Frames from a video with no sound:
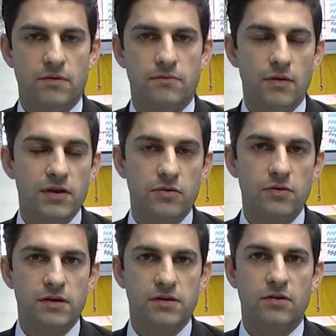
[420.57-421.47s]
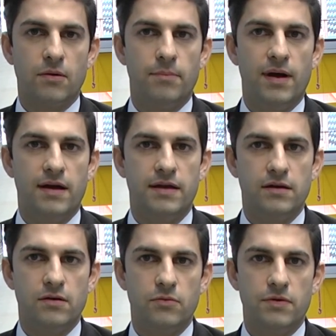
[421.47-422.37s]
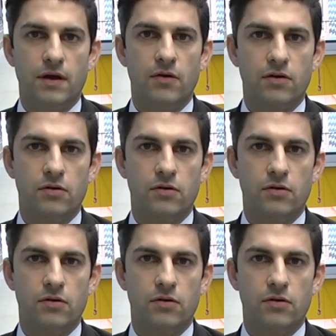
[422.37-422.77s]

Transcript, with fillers: very good to combine with our